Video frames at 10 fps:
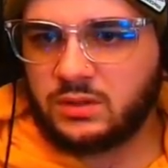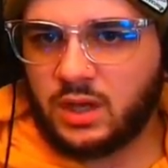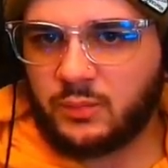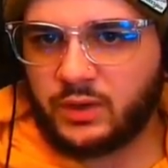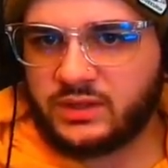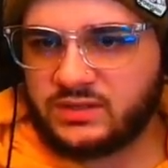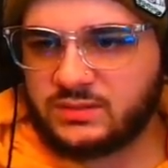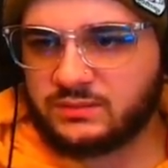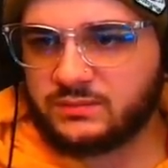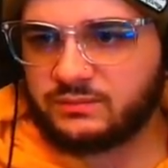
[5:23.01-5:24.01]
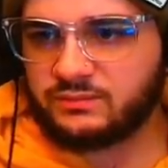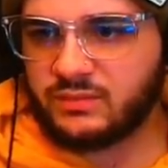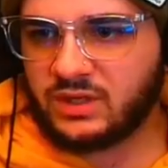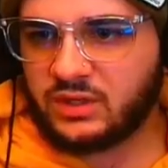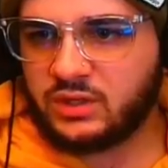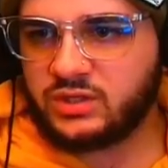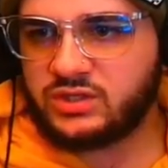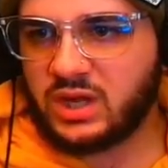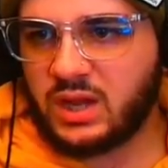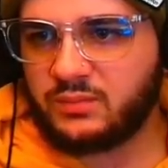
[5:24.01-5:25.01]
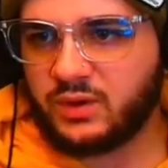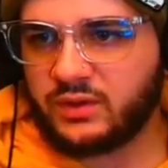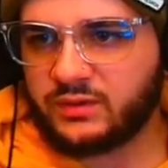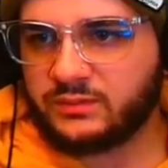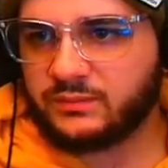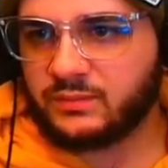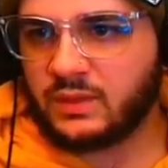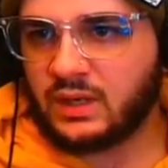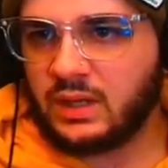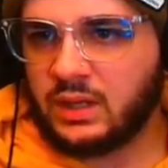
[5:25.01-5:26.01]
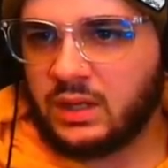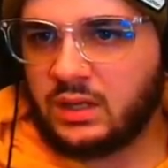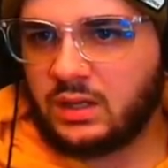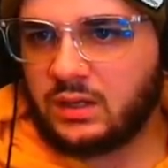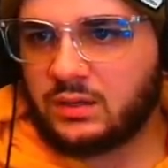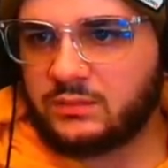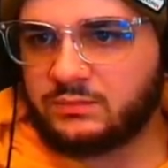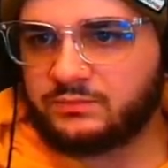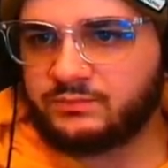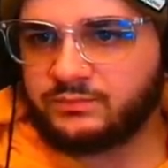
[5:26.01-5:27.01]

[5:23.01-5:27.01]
Uh, break this. Good job, brother. Um,